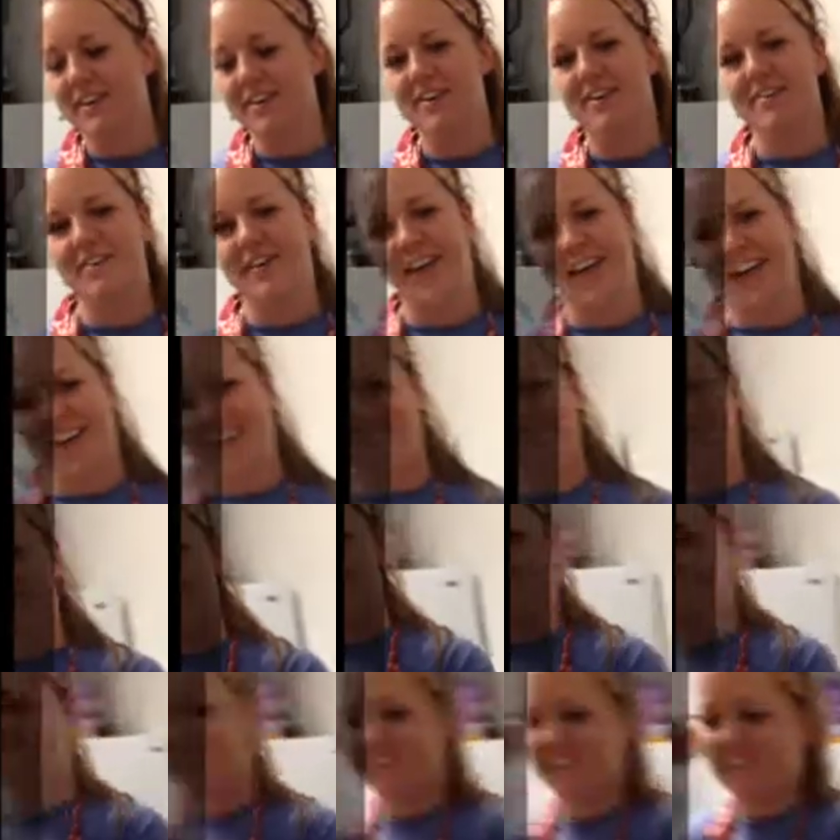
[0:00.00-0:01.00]
Okay,
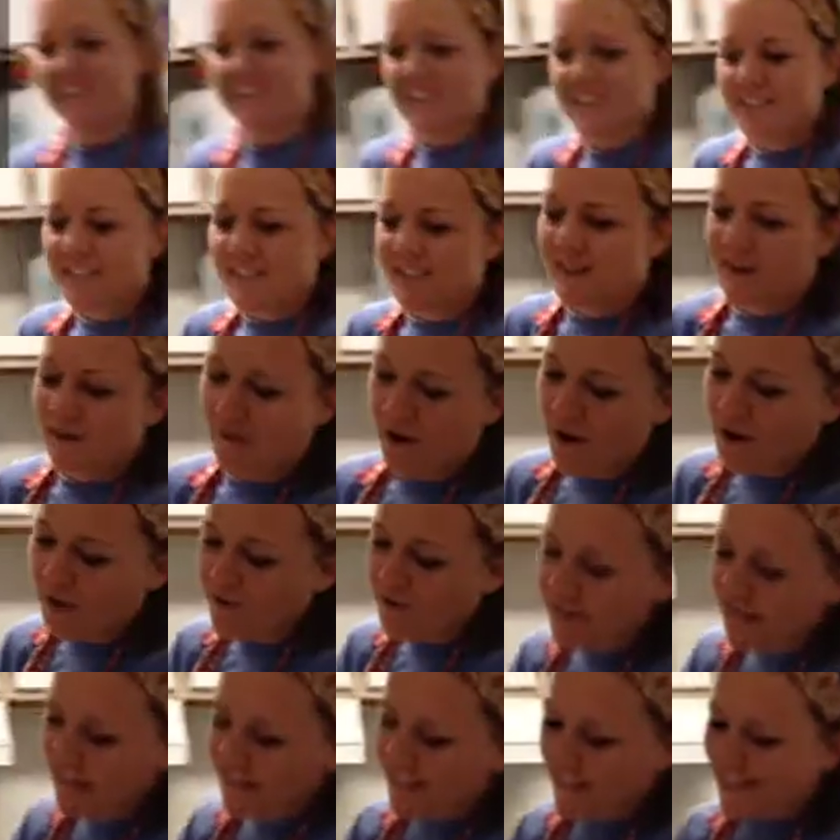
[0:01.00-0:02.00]
so
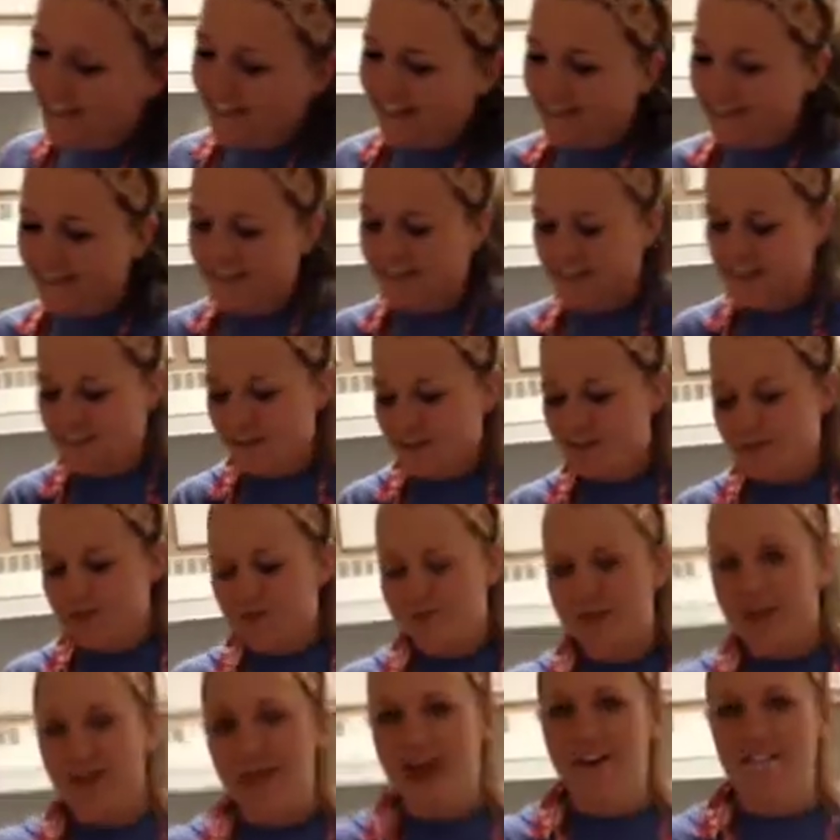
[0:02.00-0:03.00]
over here
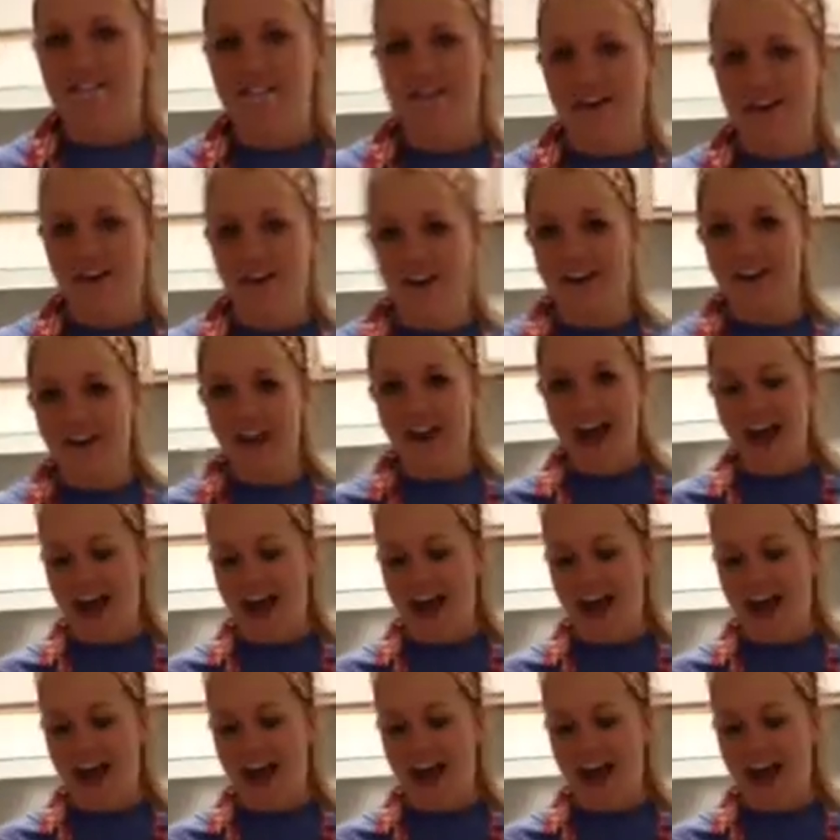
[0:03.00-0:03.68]
we have our